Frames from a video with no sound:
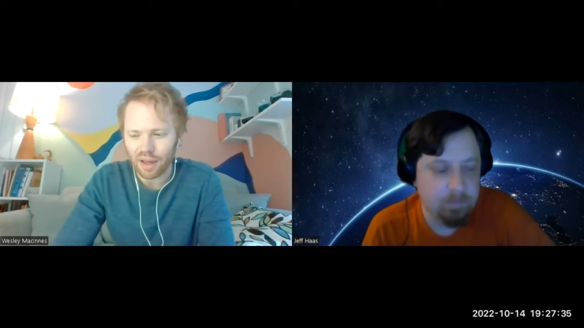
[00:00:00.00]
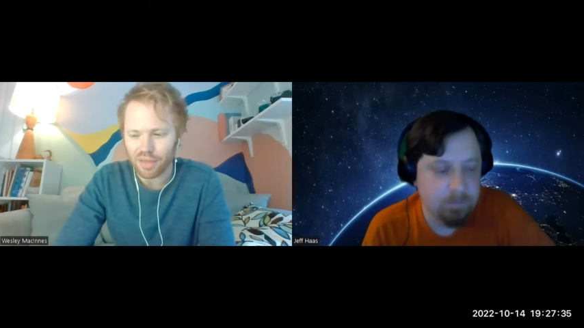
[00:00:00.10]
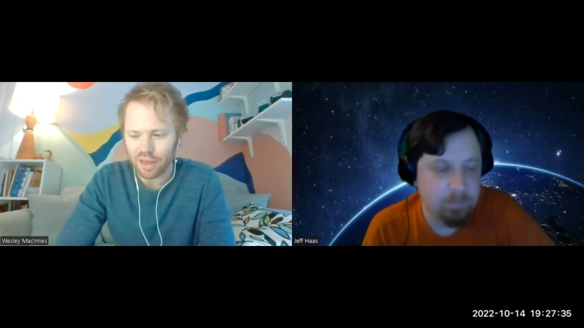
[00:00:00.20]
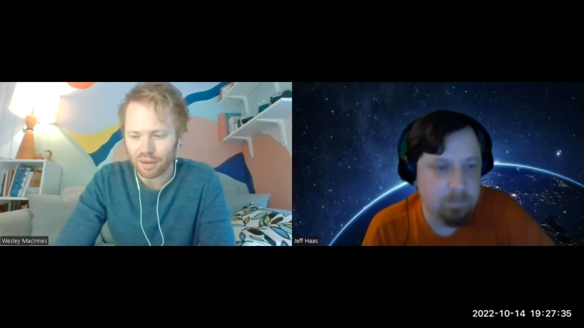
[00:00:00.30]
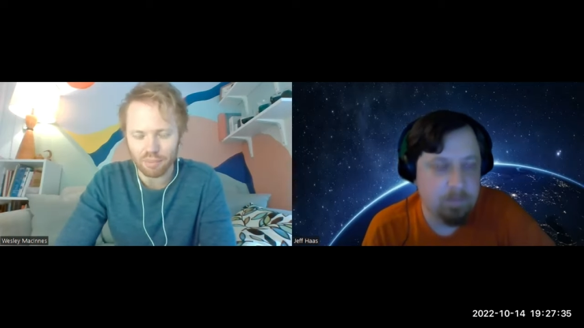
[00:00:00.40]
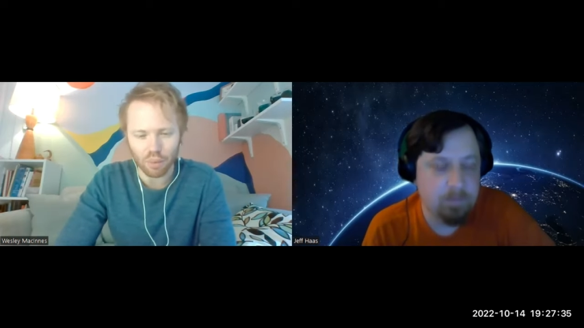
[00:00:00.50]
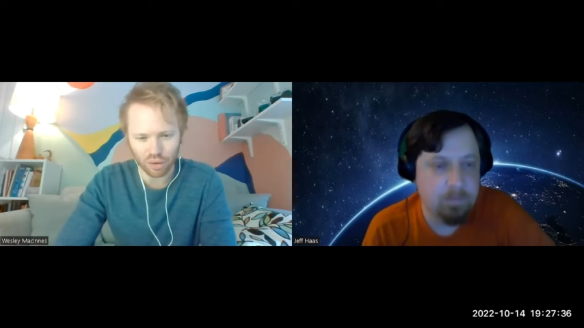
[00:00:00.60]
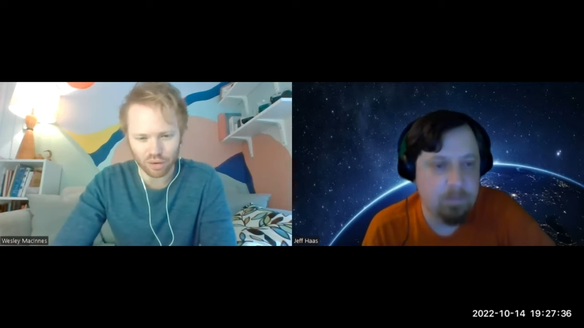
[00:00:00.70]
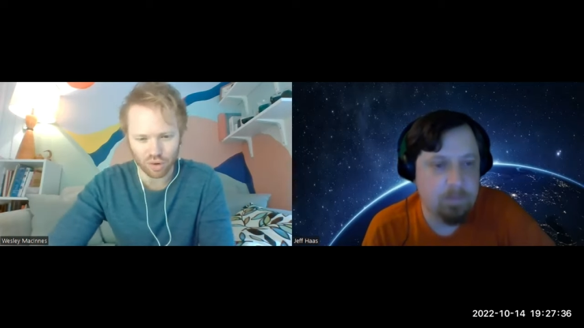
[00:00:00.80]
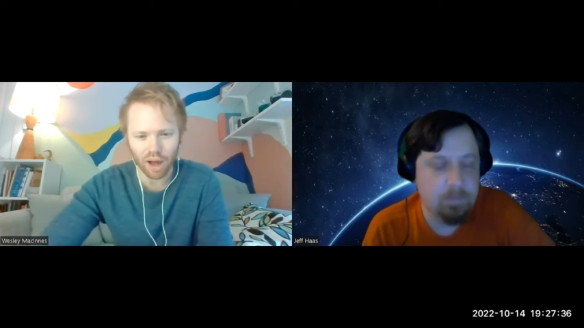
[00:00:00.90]
Speaker 1: I think,
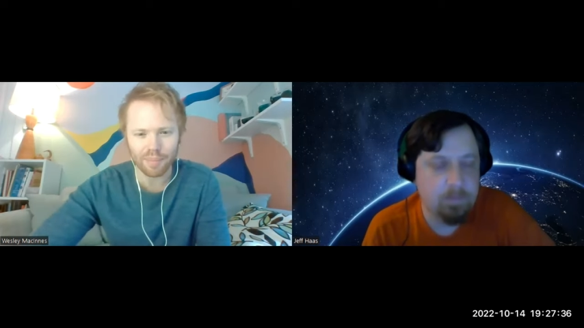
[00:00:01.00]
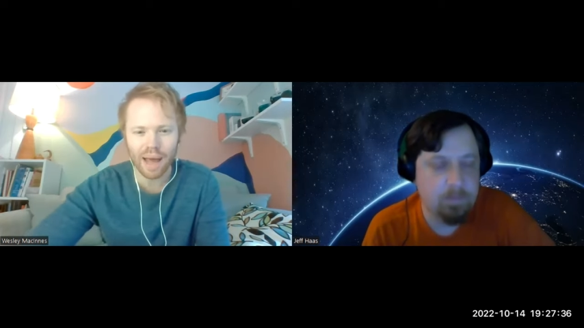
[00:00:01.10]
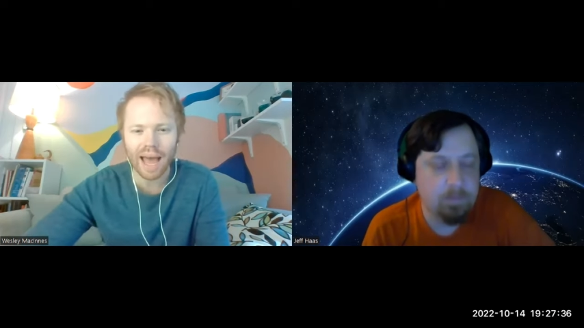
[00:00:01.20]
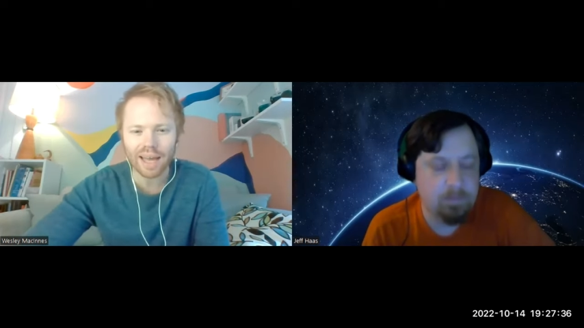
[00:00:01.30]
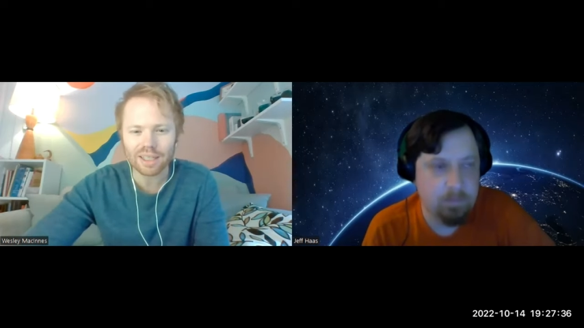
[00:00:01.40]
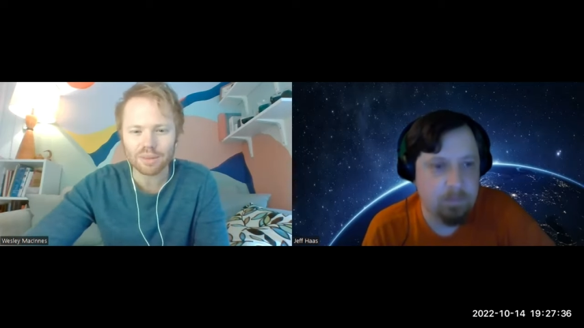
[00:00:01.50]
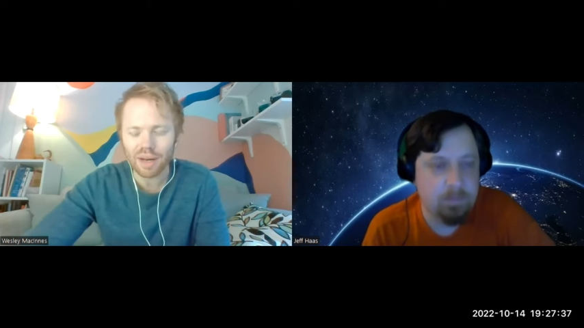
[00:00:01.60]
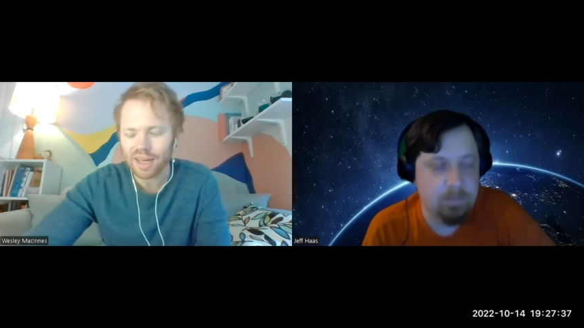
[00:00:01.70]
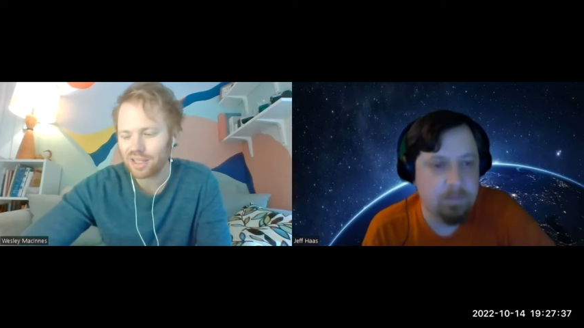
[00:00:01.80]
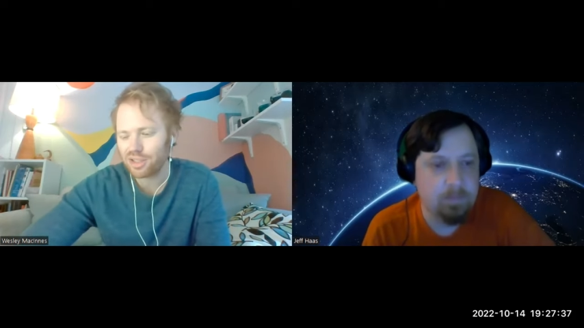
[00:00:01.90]
more drawbacks,
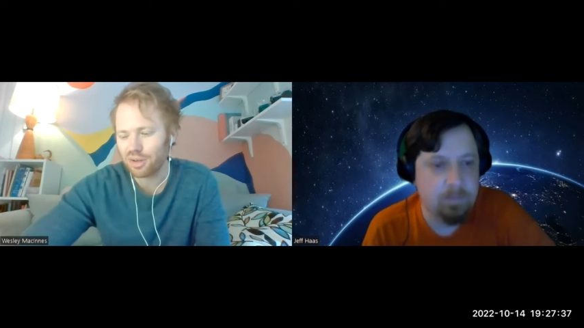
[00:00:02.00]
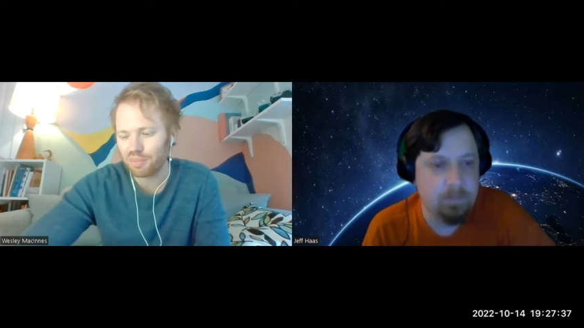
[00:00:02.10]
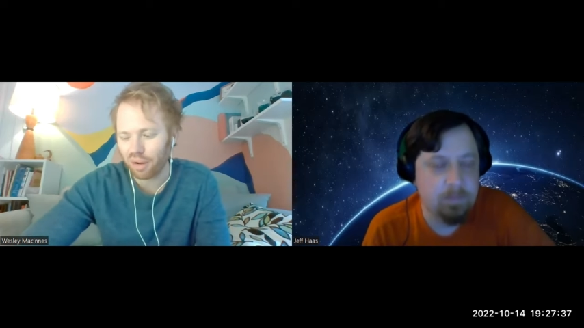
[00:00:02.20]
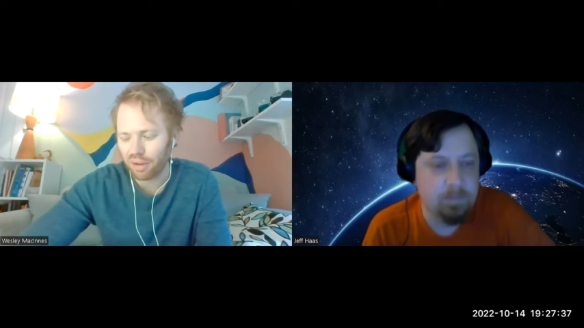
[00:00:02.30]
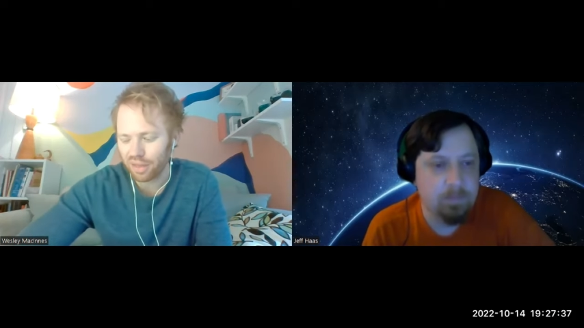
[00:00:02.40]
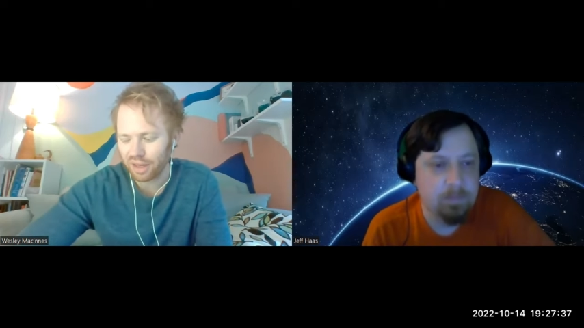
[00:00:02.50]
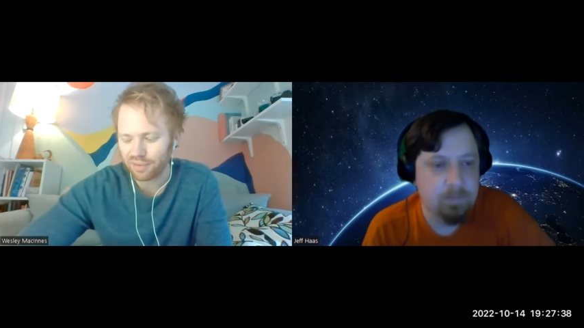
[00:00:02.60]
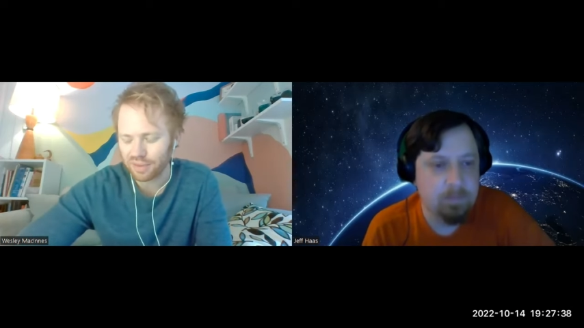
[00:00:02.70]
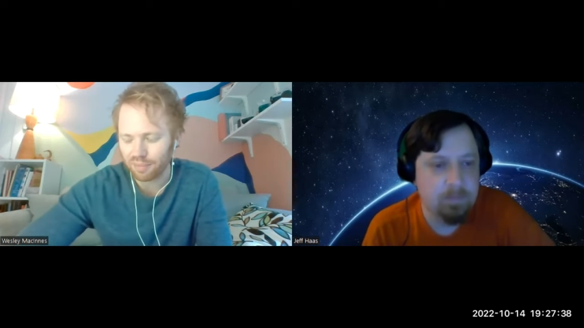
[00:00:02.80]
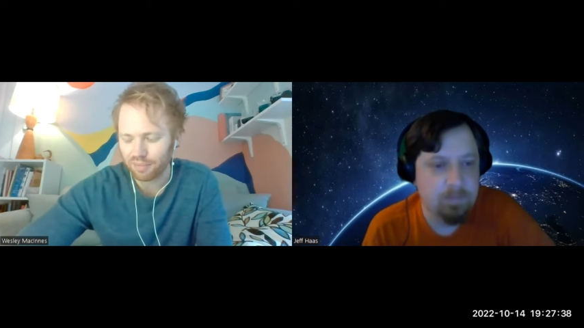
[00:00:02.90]
but I guess you could probably
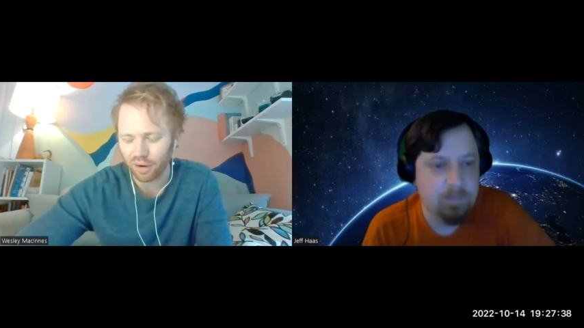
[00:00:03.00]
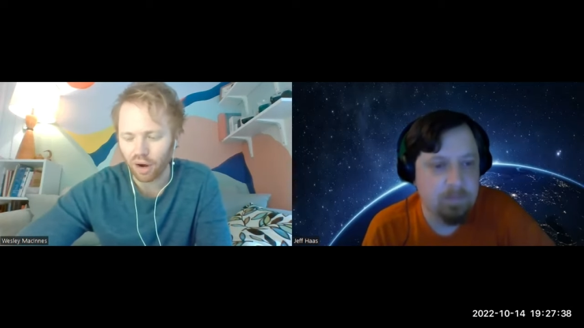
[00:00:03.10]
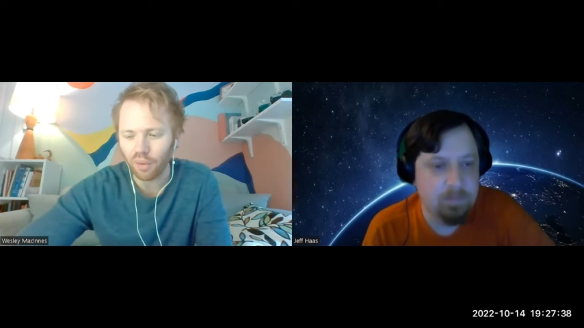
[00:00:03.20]
think of some for